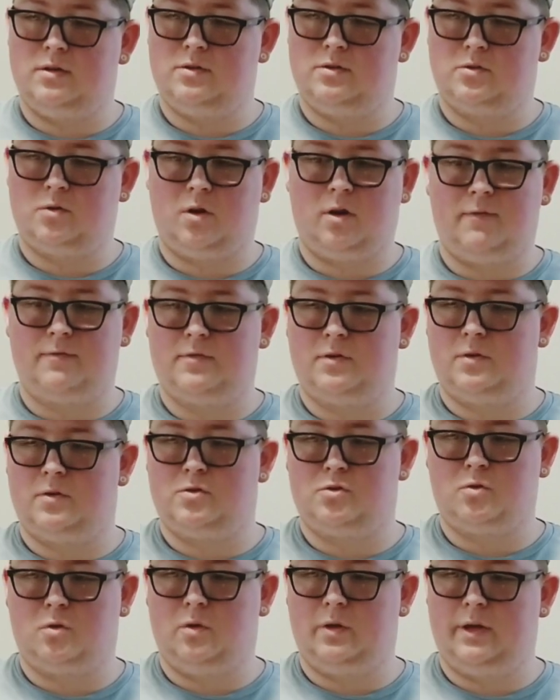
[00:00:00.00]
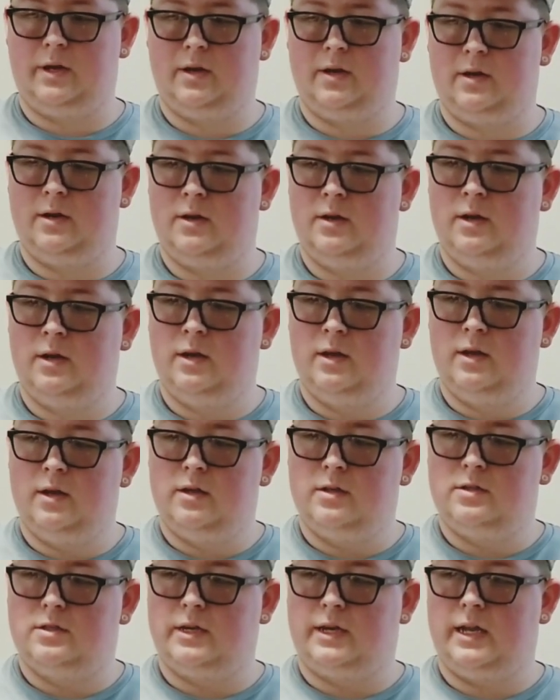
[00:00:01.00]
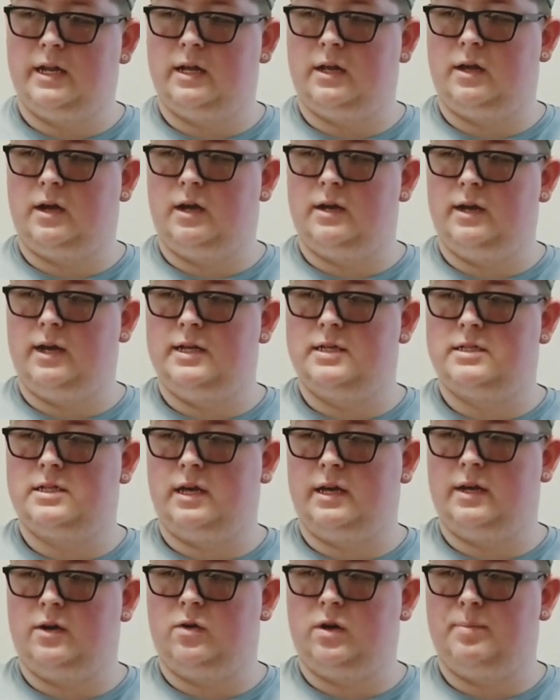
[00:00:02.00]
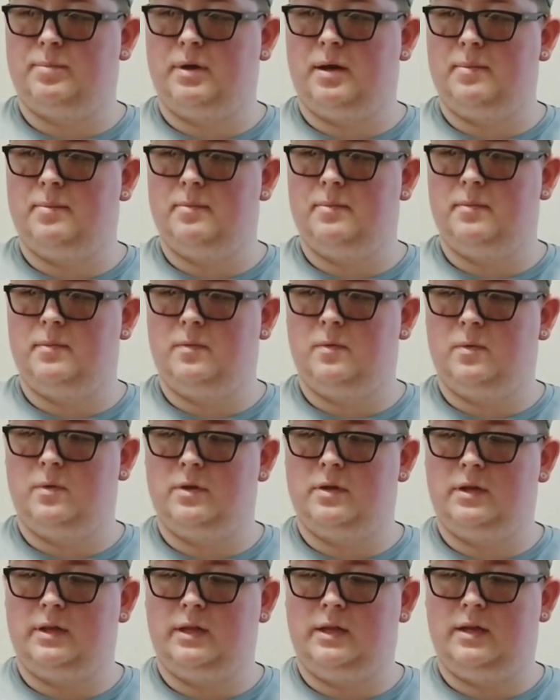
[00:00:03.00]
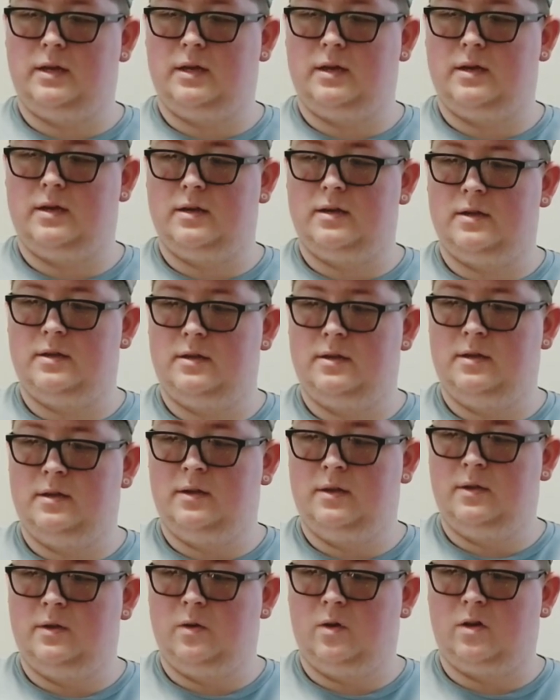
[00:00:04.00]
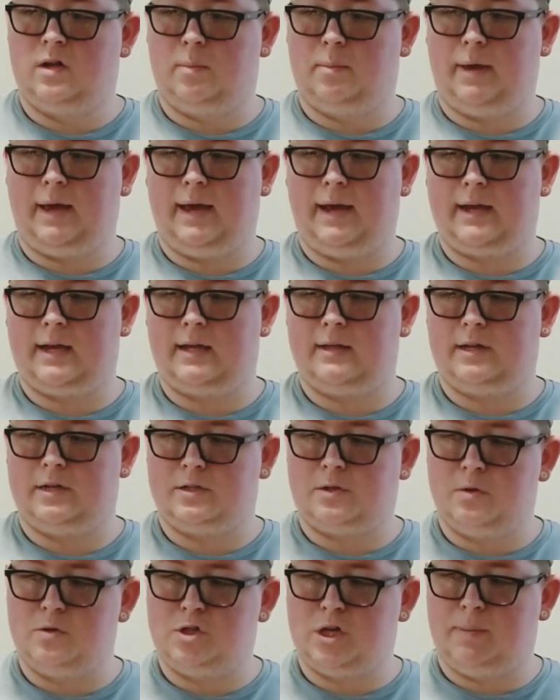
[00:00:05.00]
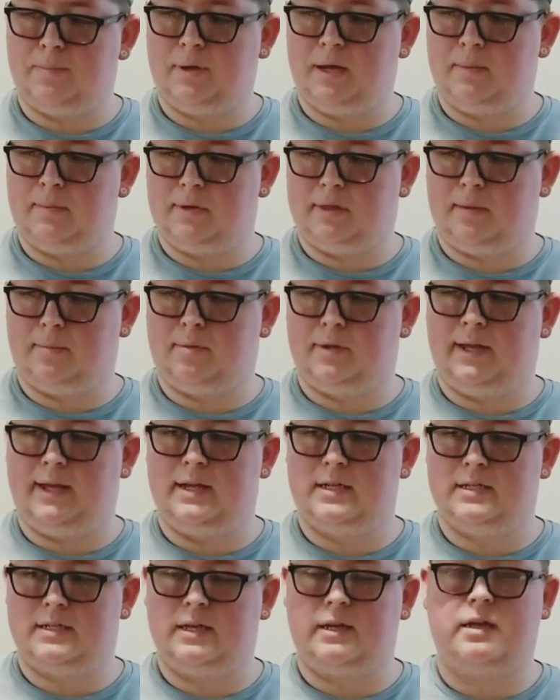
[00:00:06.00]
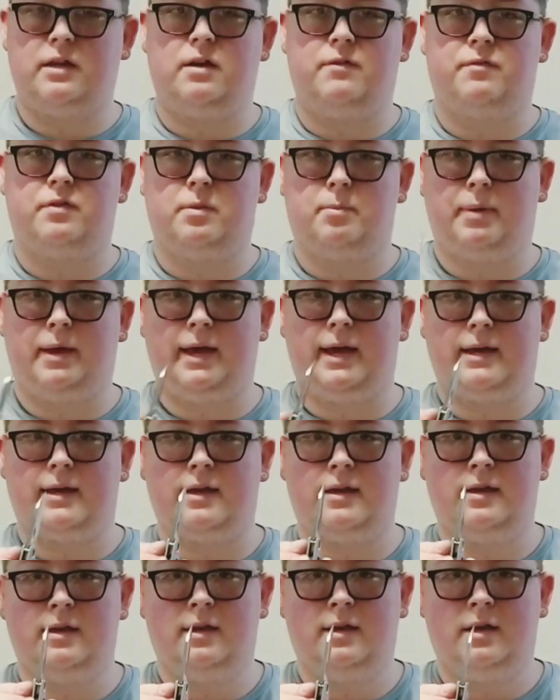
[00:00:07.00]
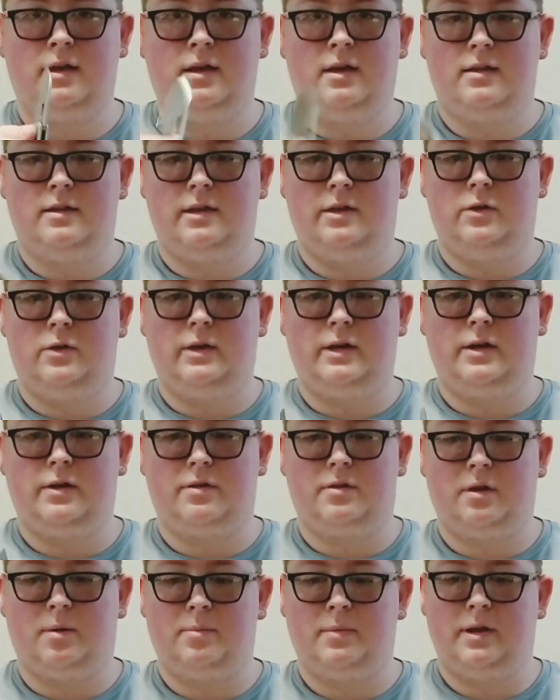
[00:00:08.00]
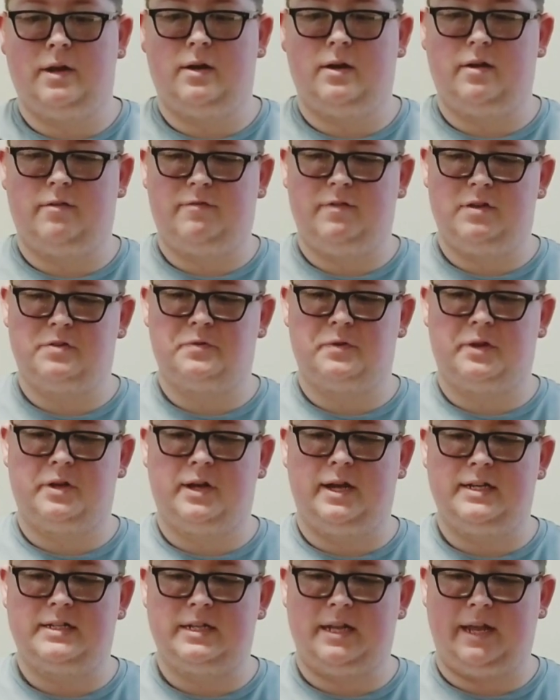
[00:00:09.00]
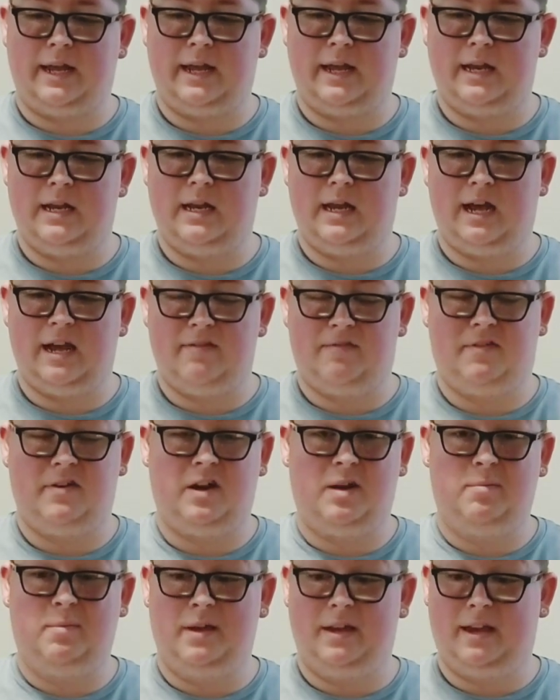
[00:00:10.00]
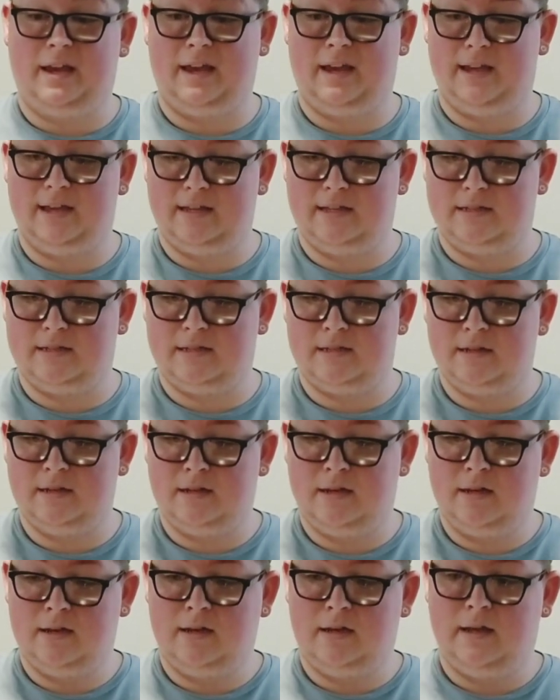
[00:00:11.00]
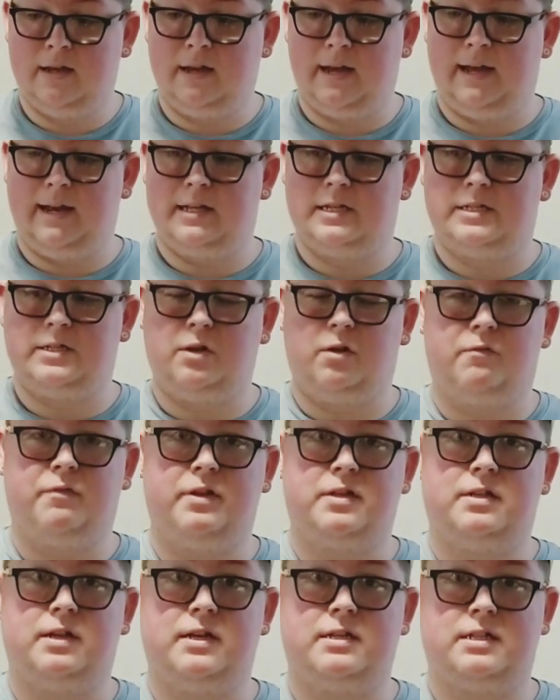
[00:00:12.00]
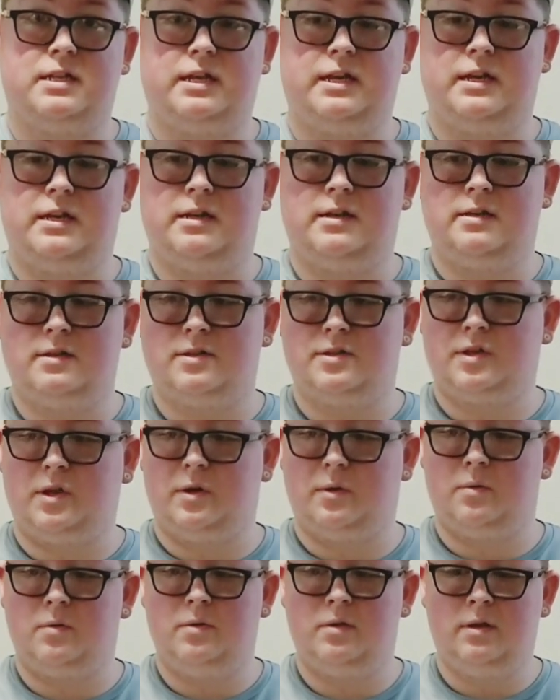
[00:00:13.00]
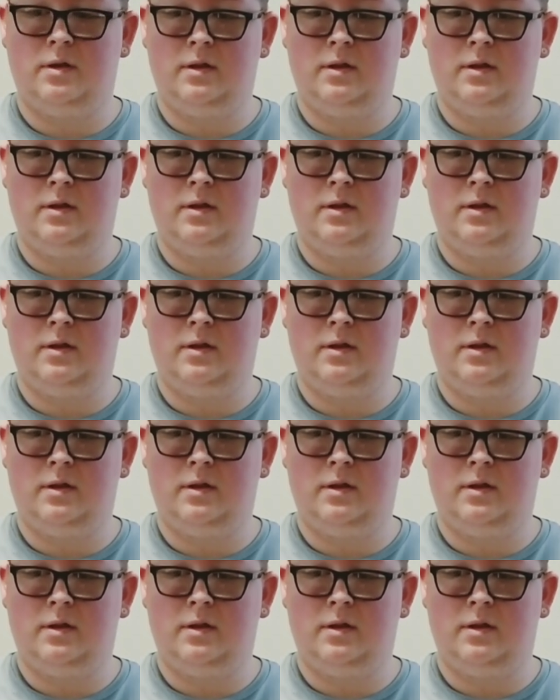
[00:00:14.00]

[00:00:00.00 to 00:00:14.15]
trough or troll here to get a nice tight grip up on the back. There's no jimping, but the blade is thick enough in the back that you can get your thumb there. It fits really nice in the hand. I have very big hands, and it still fits nice in the hand. So